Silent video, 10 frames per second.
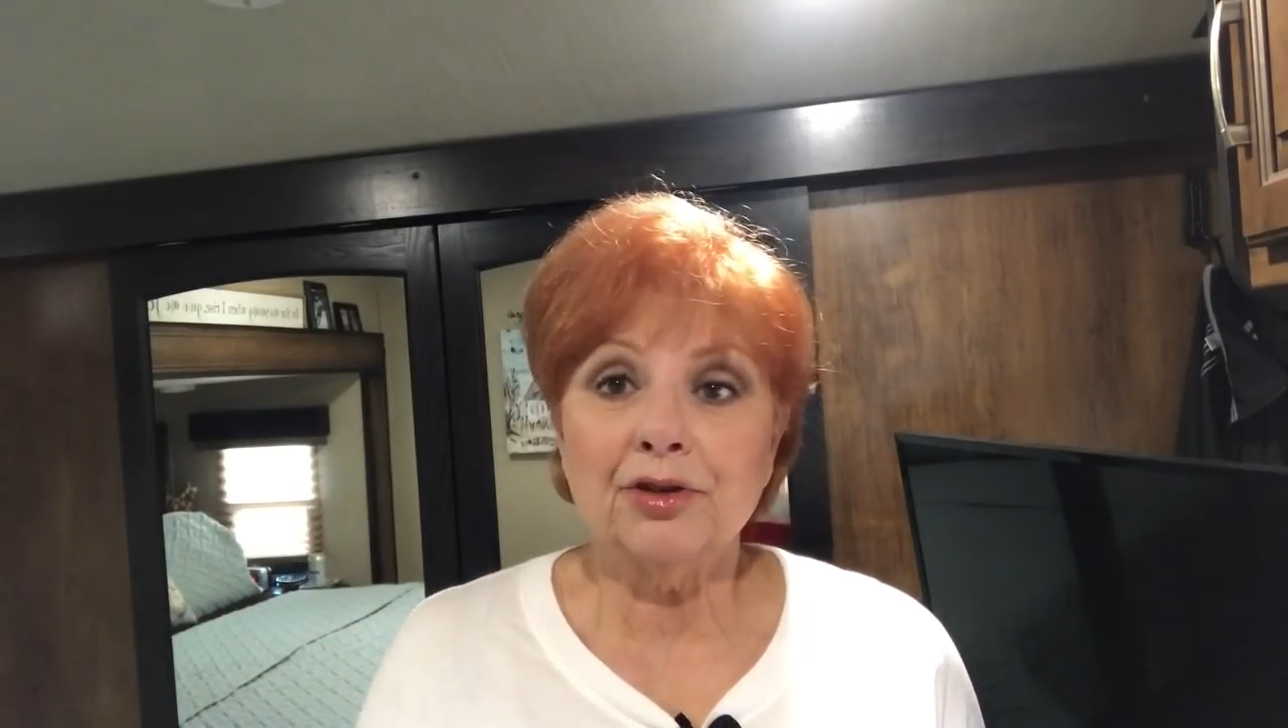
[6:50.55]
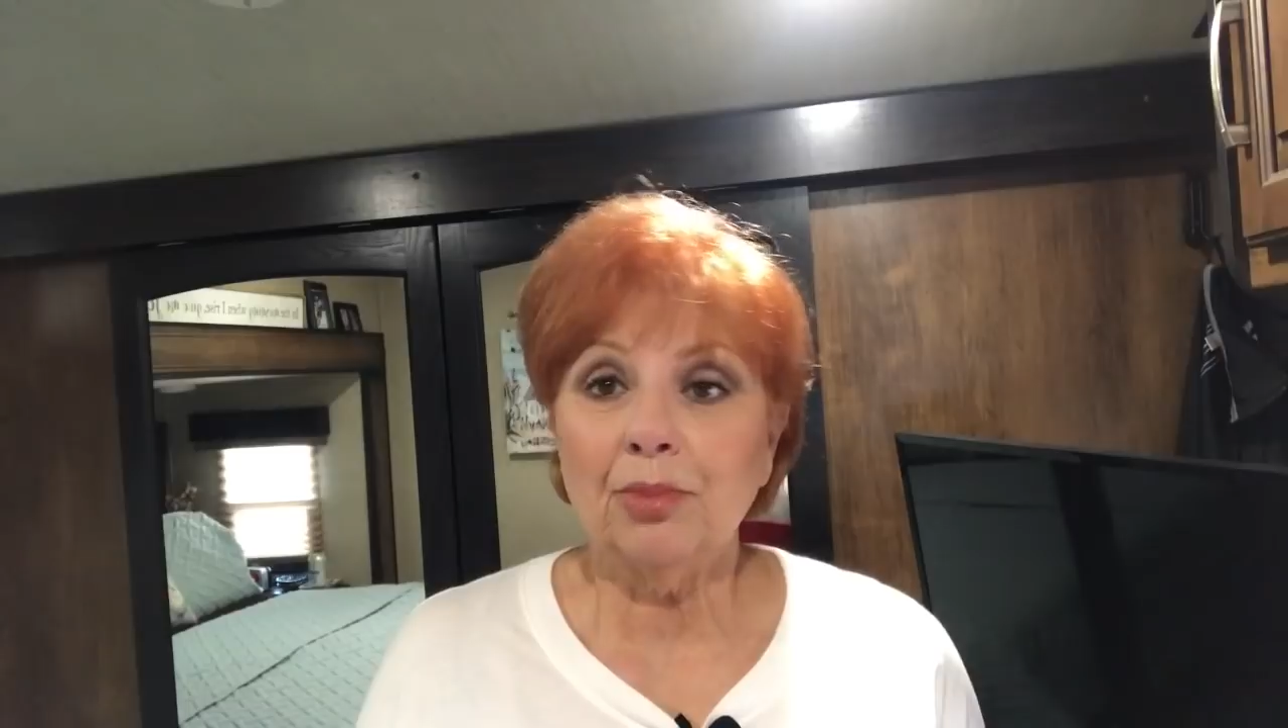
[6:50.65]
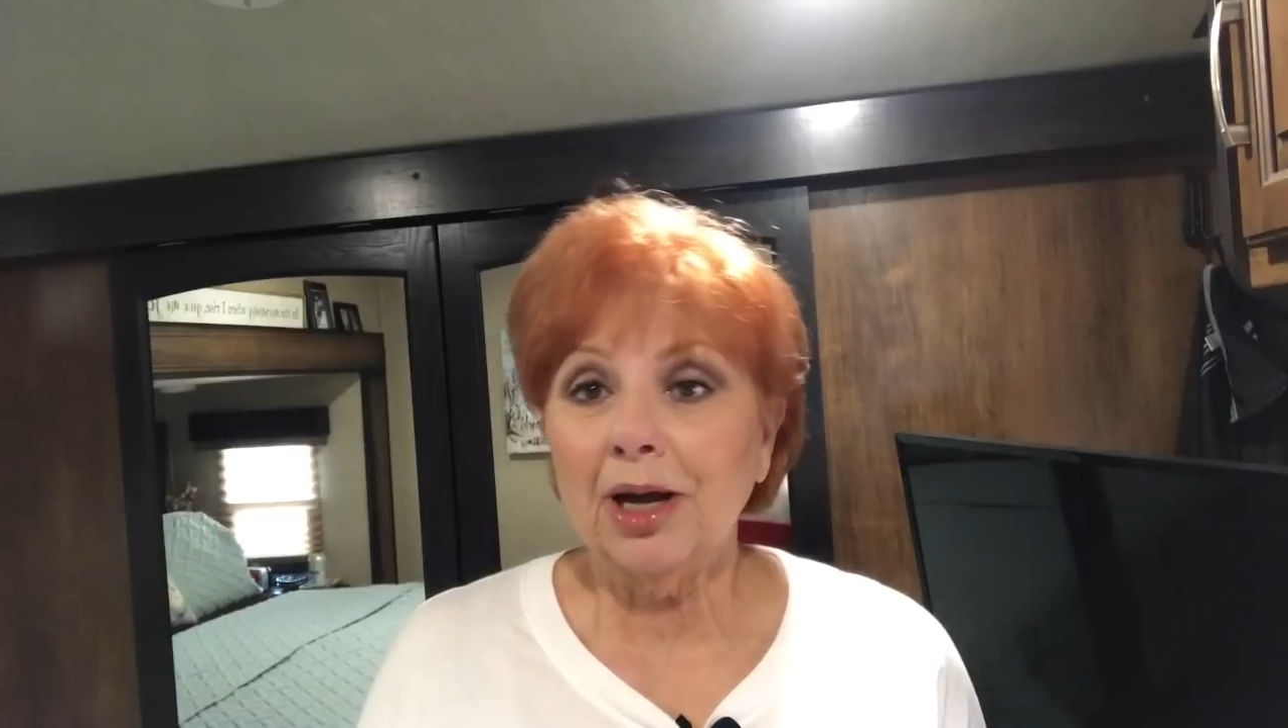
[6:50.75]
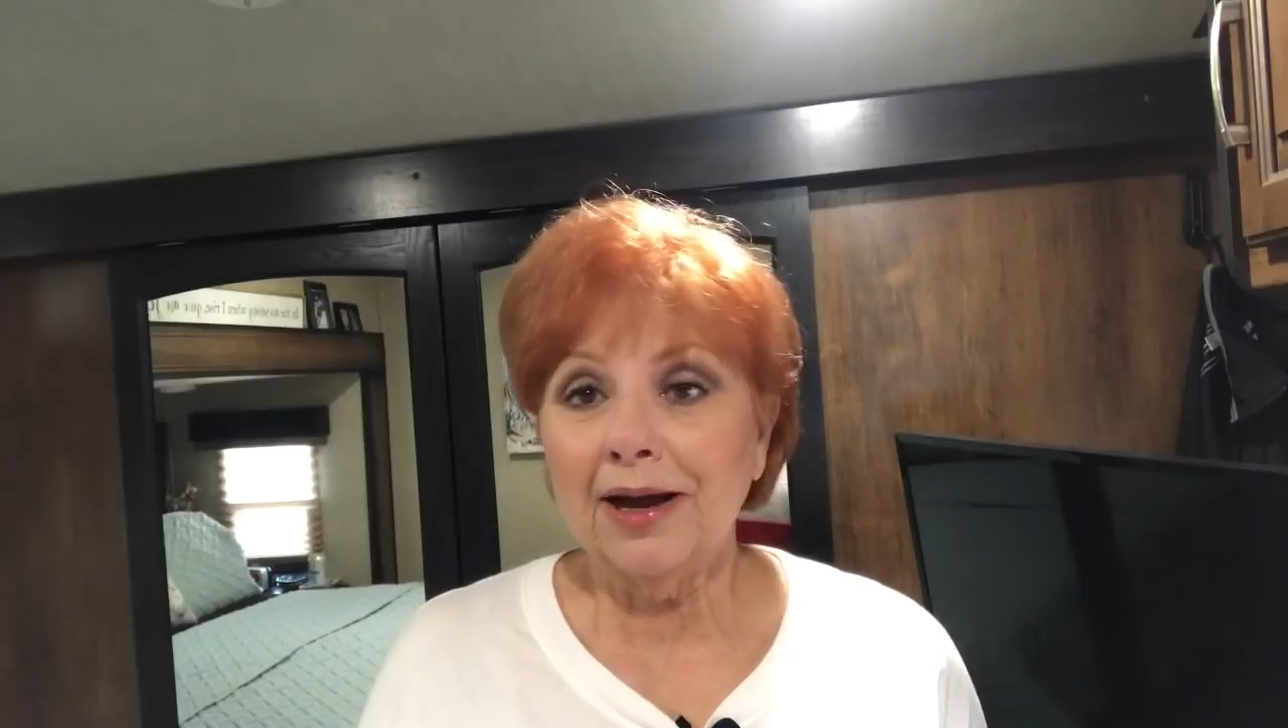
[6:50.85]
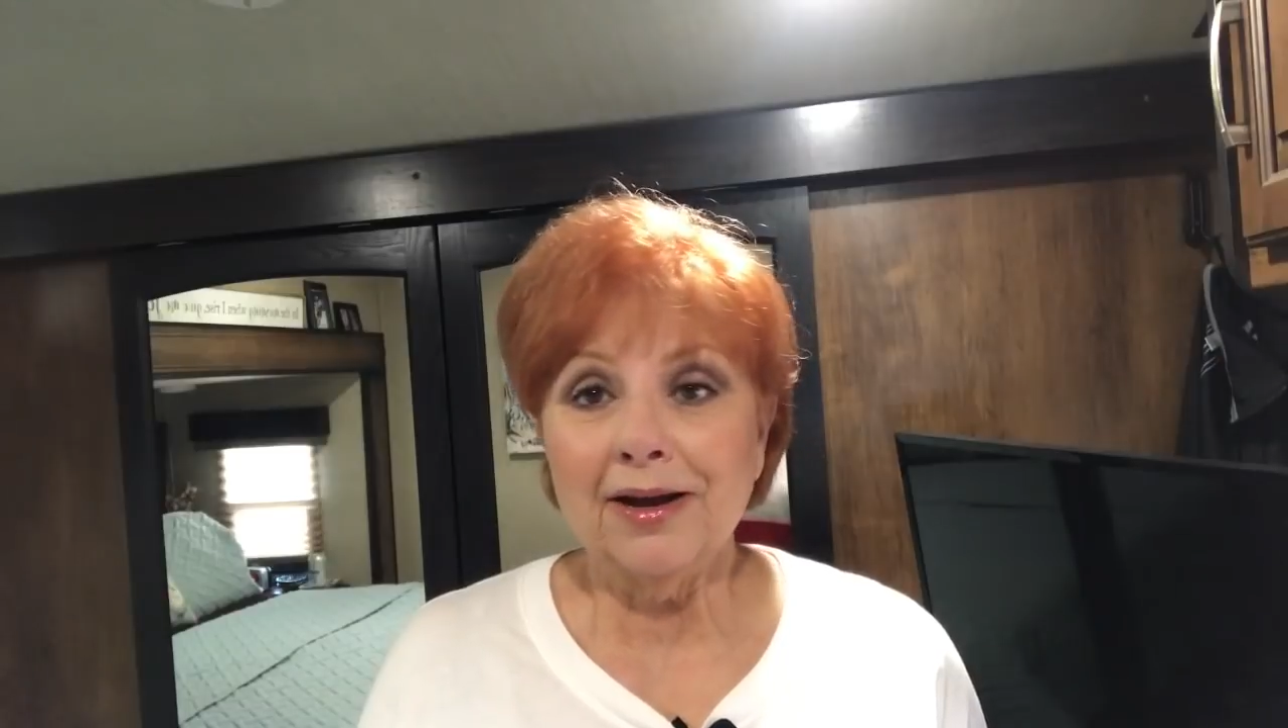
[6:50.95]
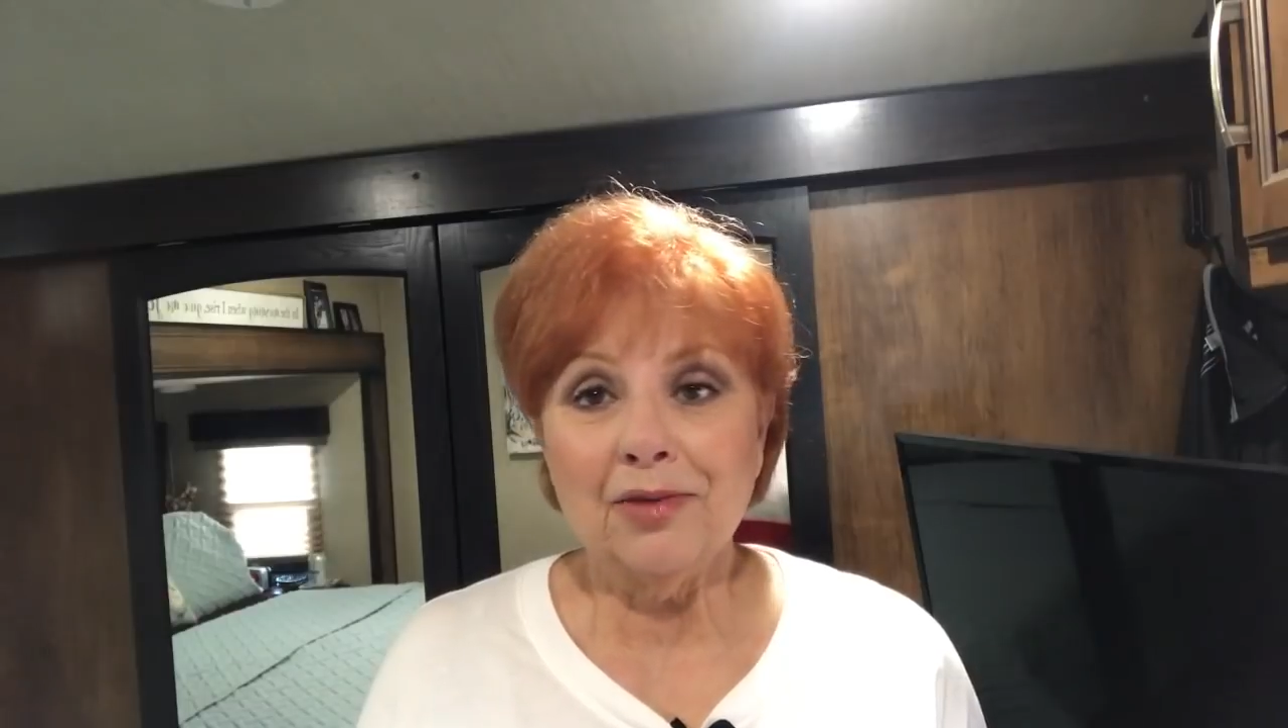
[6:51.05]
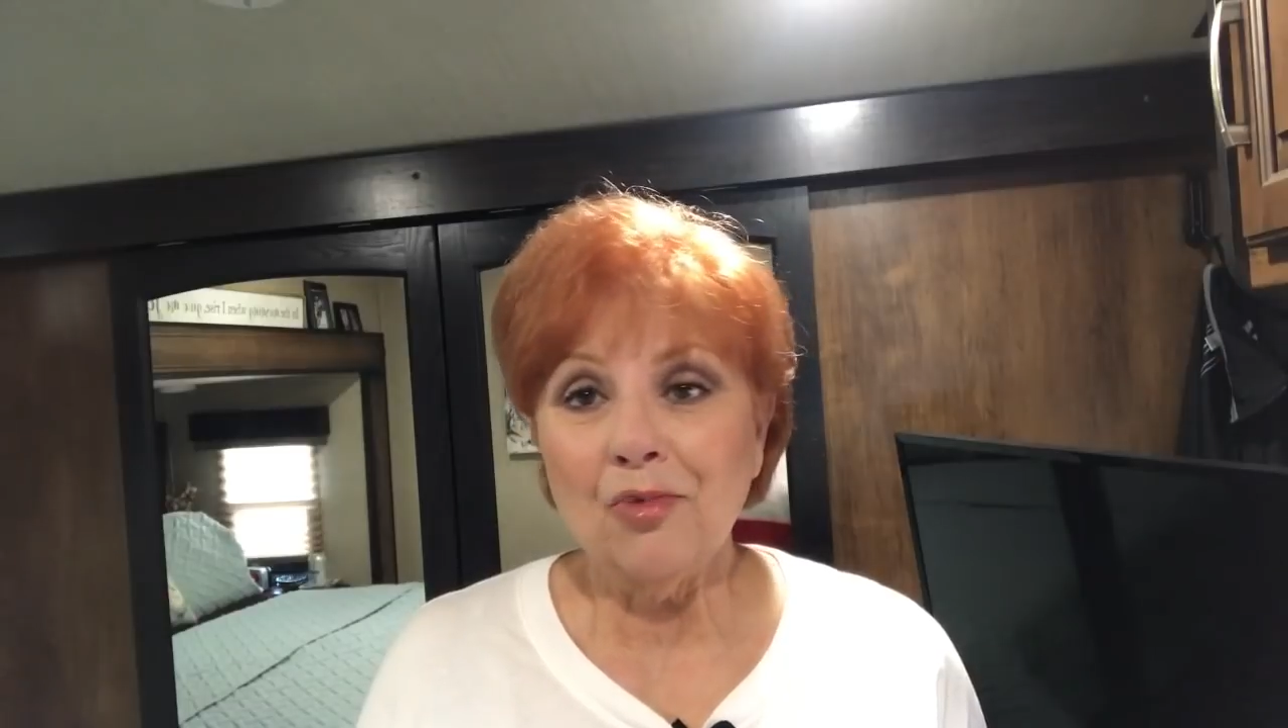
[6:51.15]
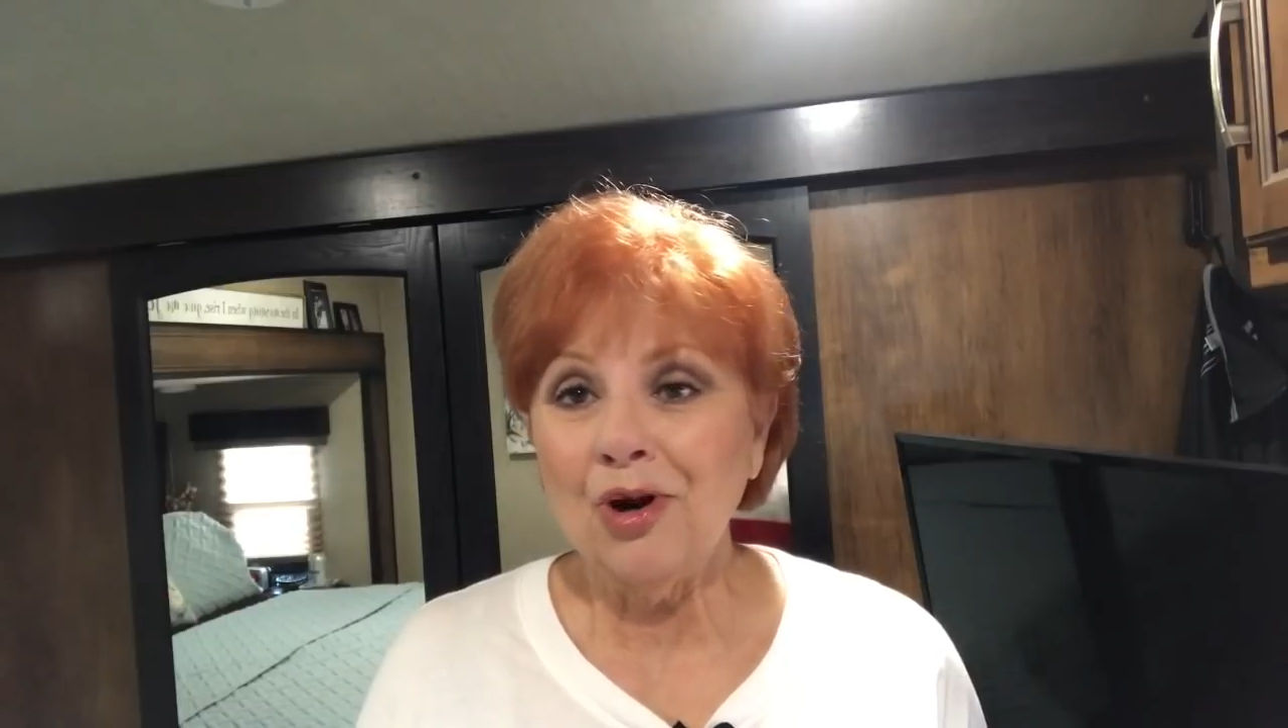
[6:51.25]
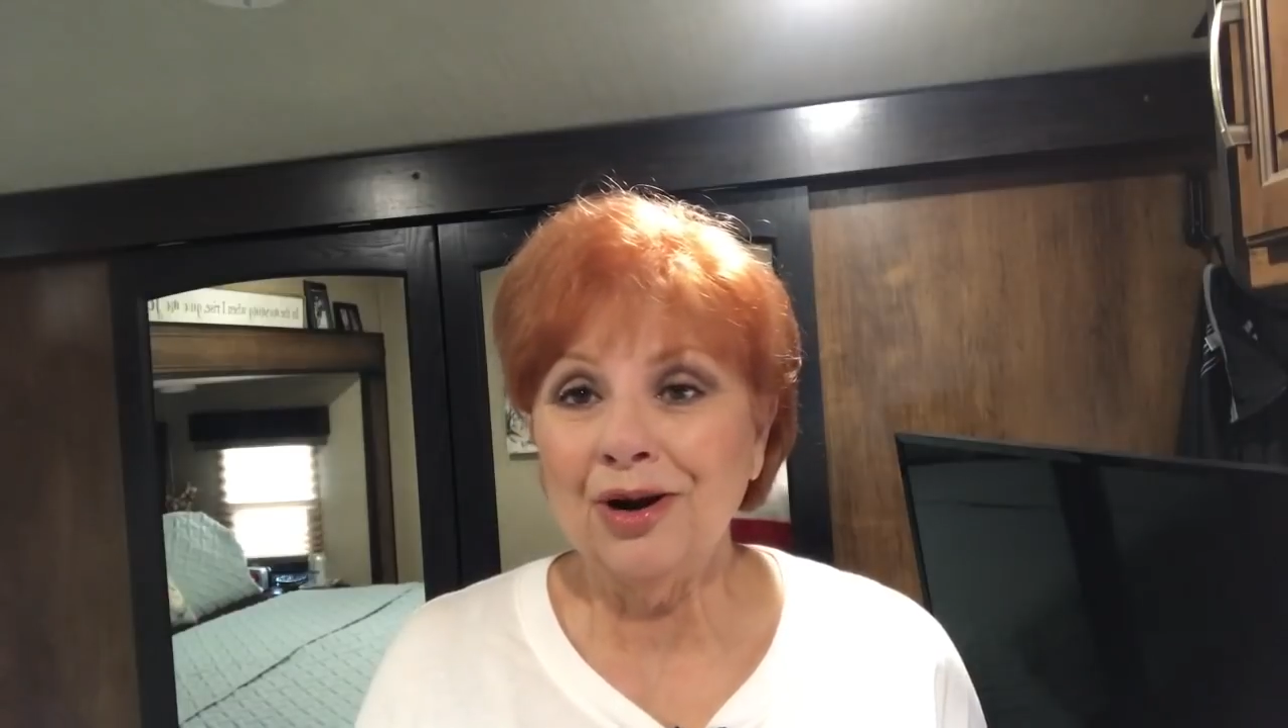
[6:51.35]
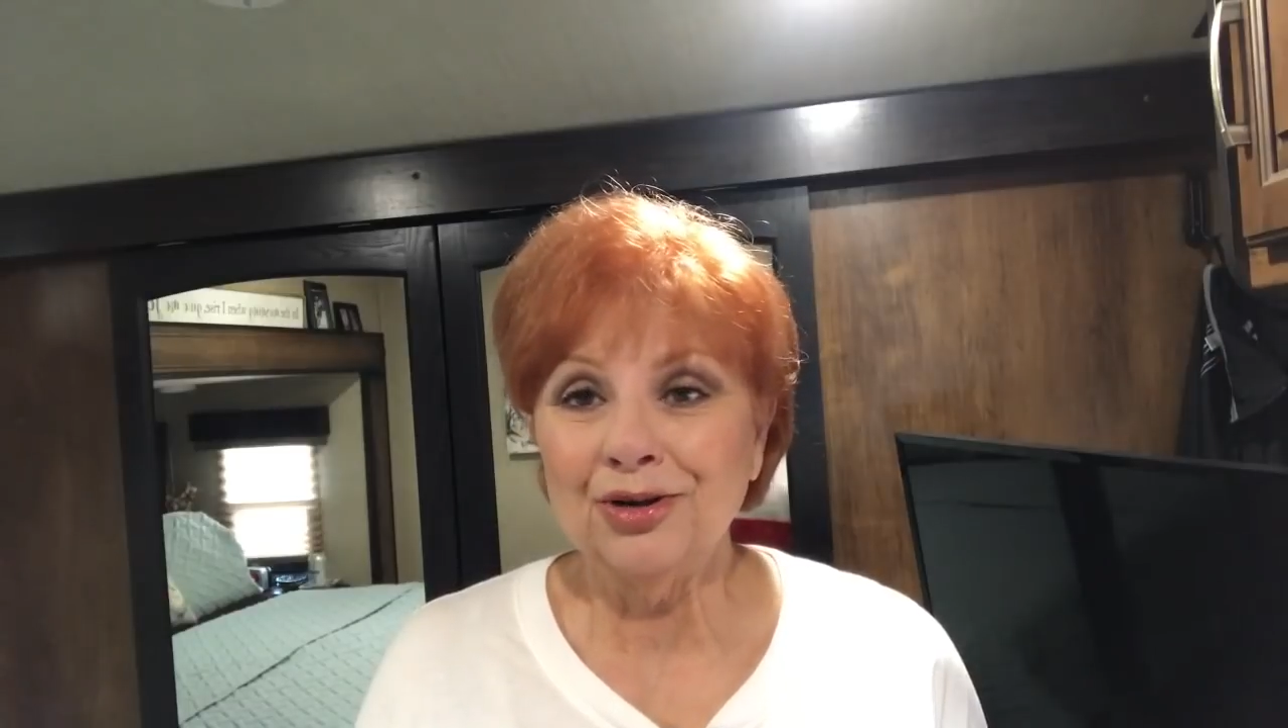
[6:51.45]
to buy any more